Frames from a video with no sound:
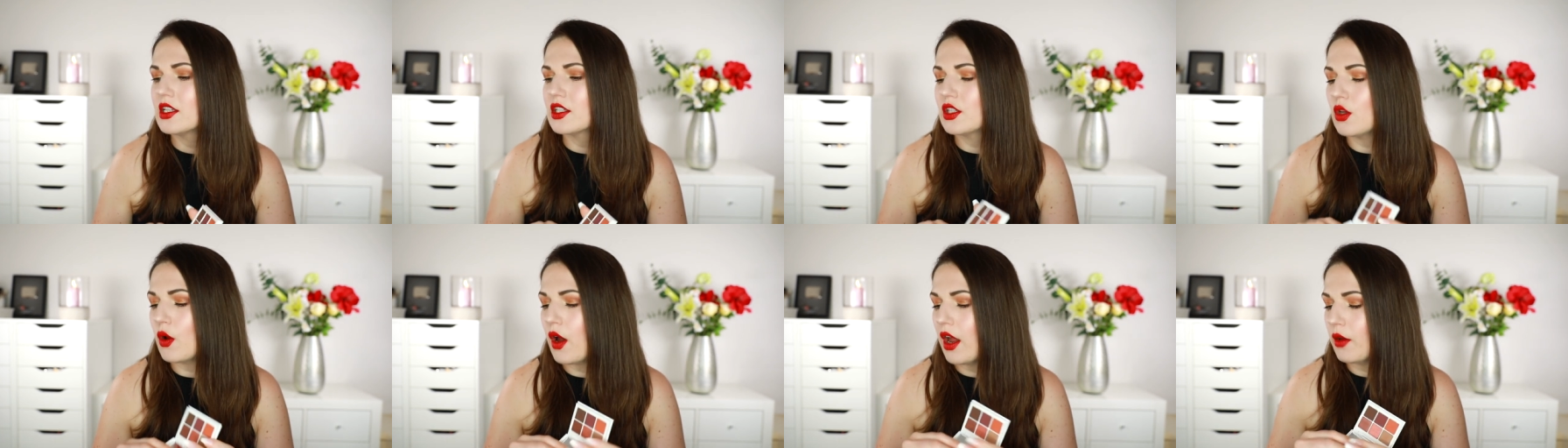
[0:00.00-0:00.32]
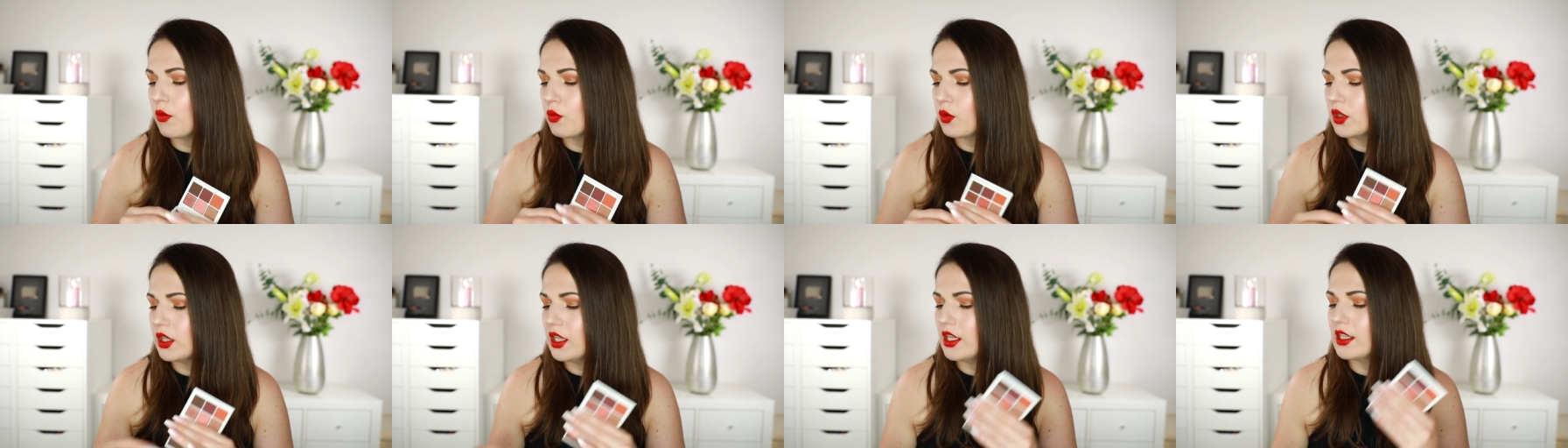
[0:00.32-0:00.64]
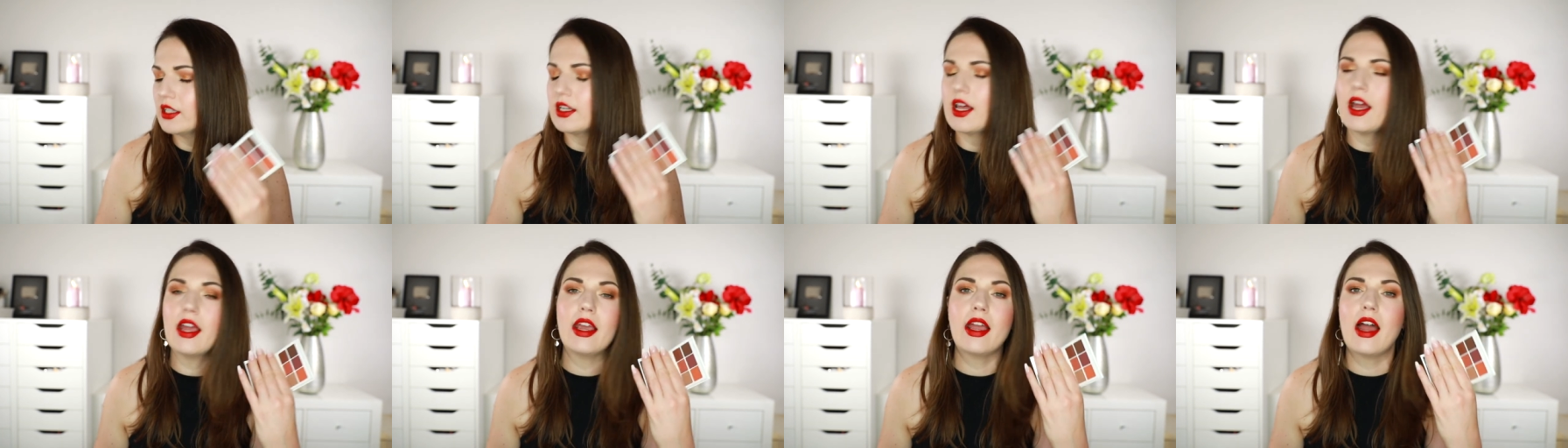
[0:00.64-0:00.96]
So I really
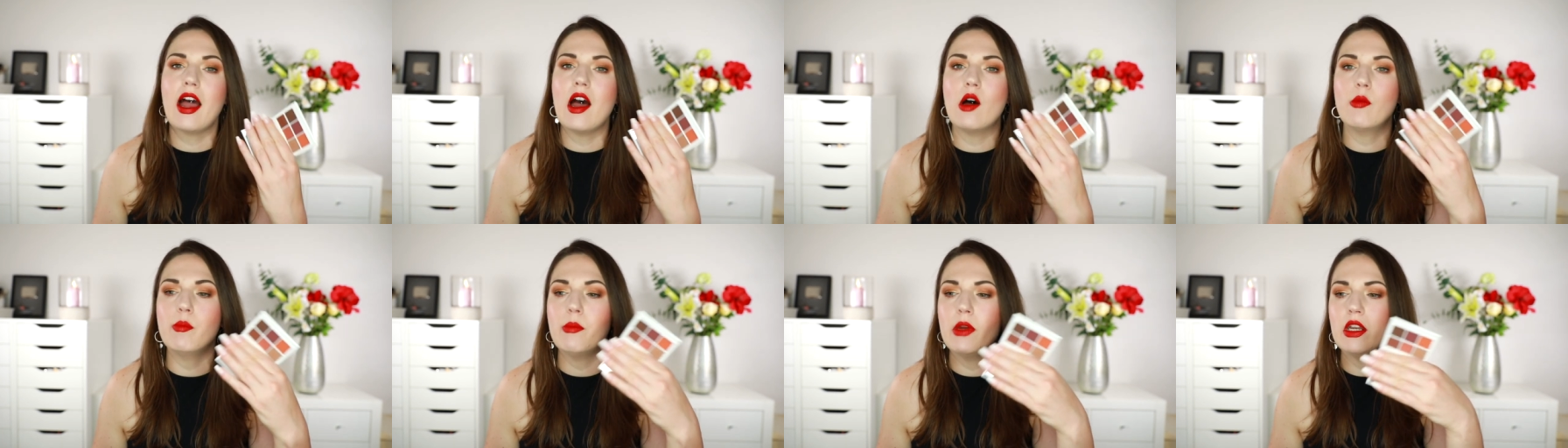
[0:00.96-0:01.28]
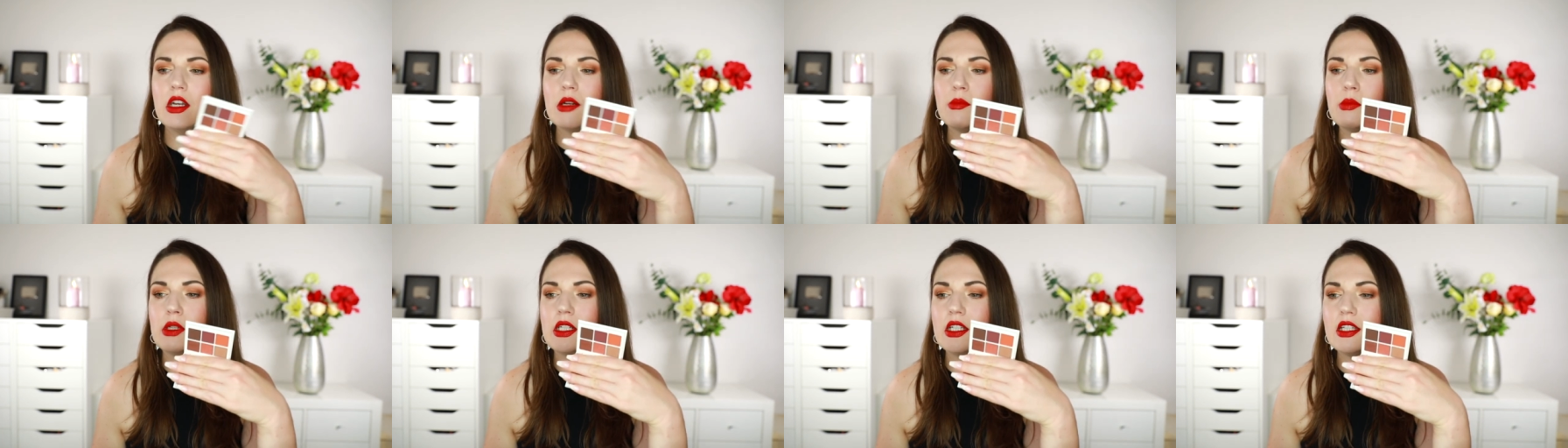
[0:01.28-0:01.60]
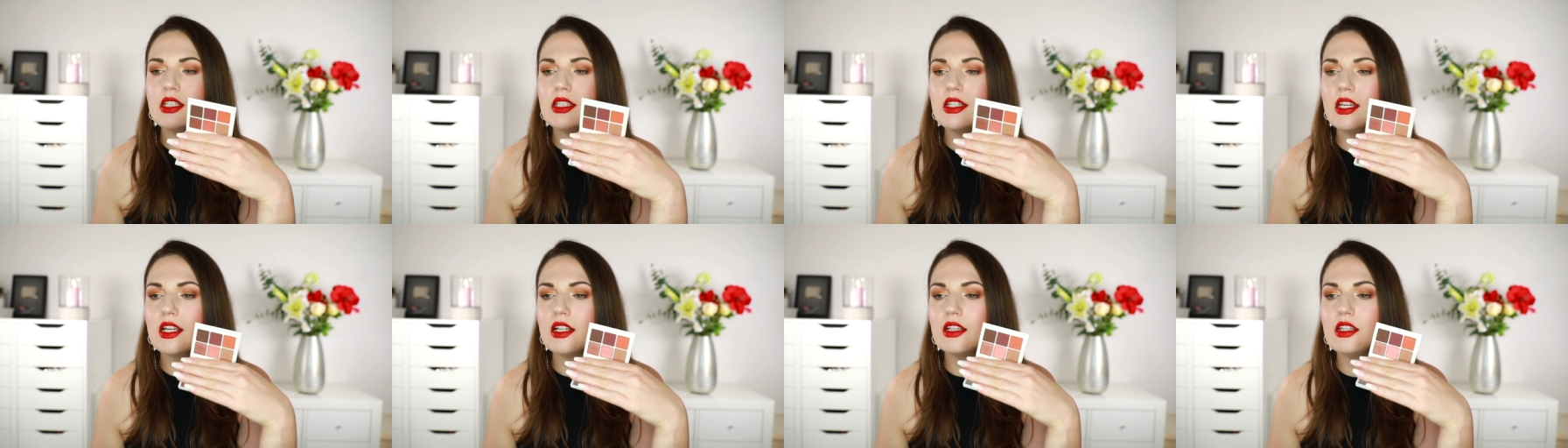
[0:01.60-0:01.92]
like how
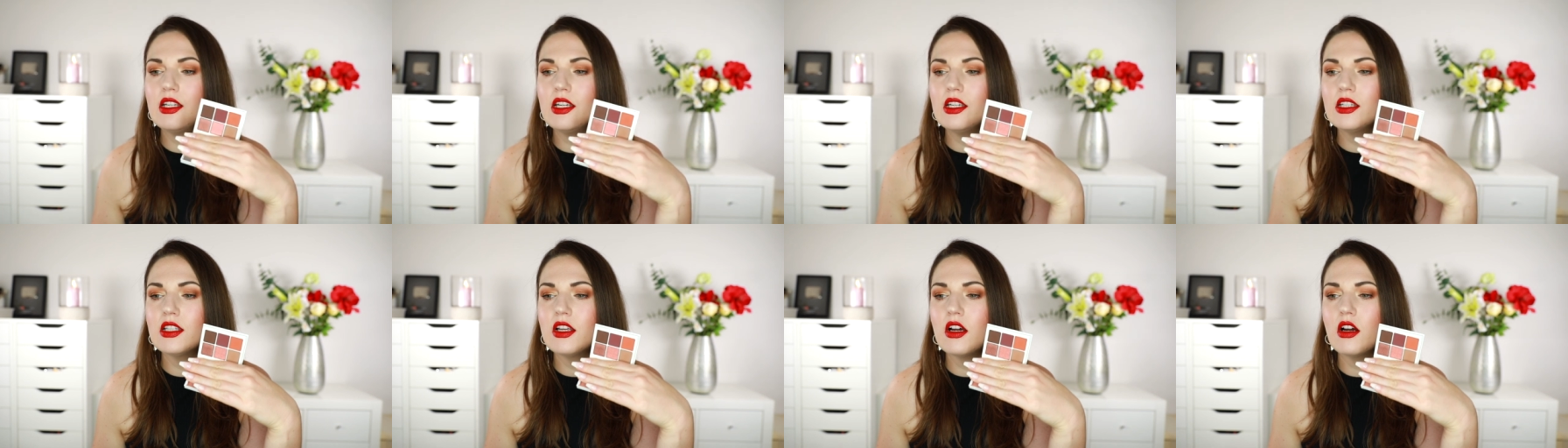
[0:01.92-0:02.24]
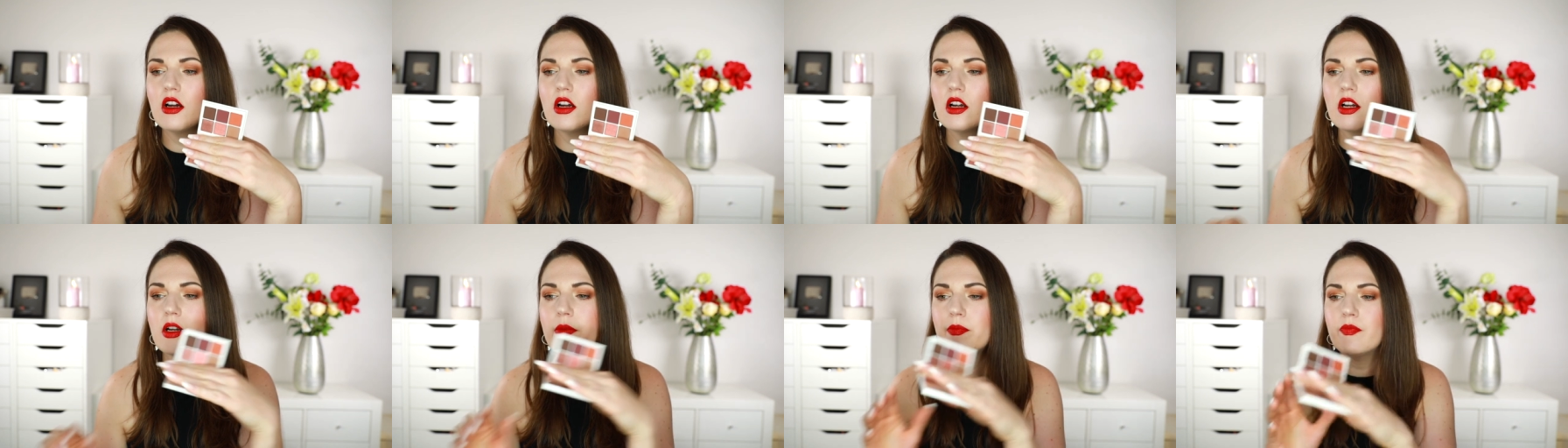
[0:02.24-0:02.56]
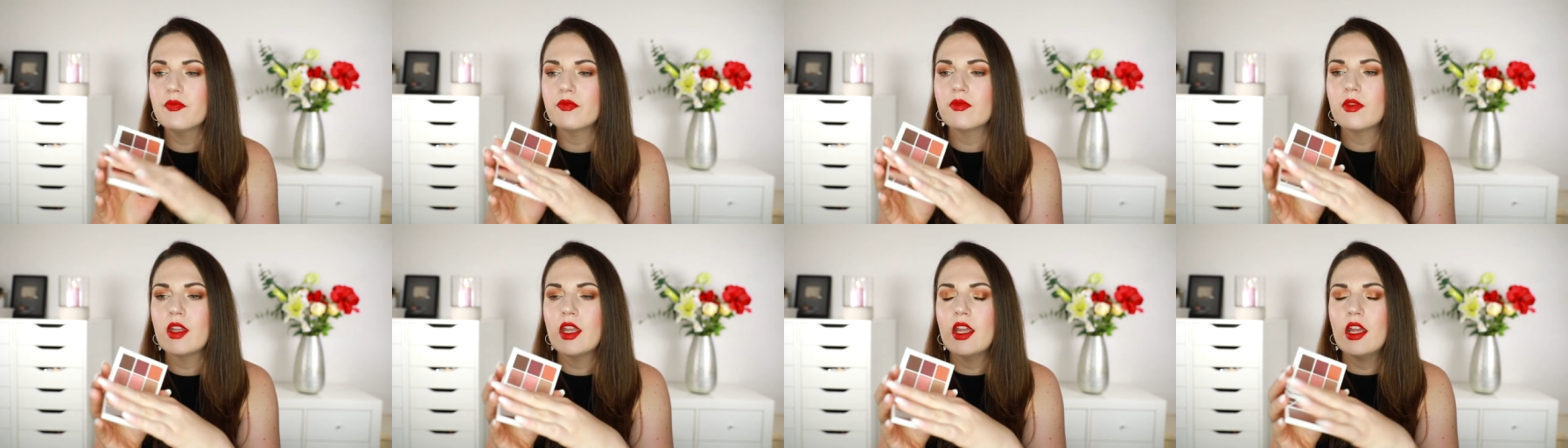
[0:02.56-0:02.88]
minimalistic these
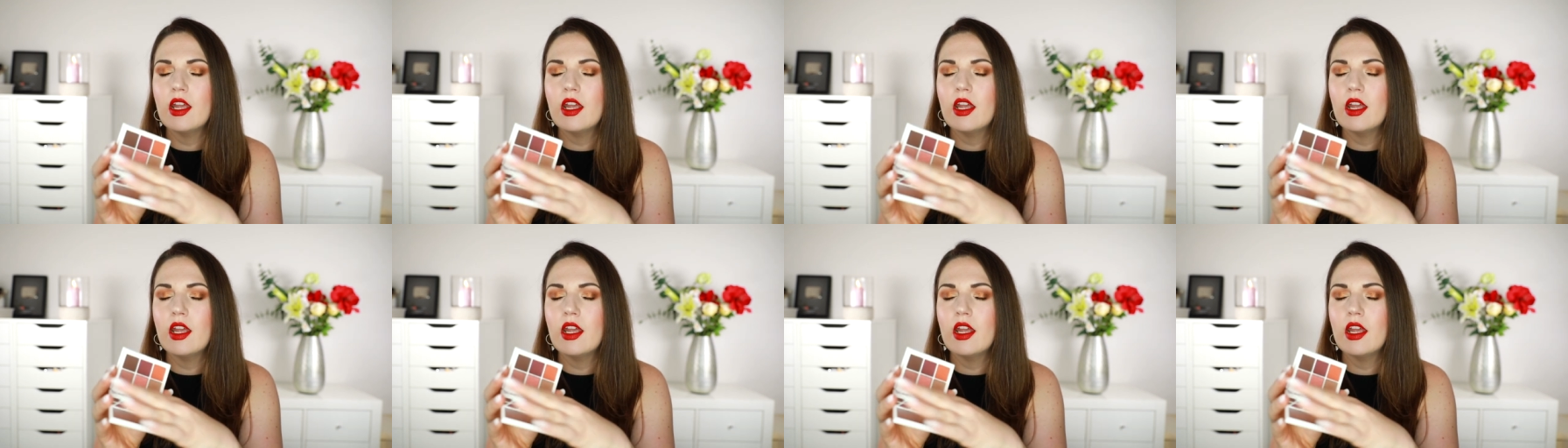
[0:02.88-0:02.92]
are.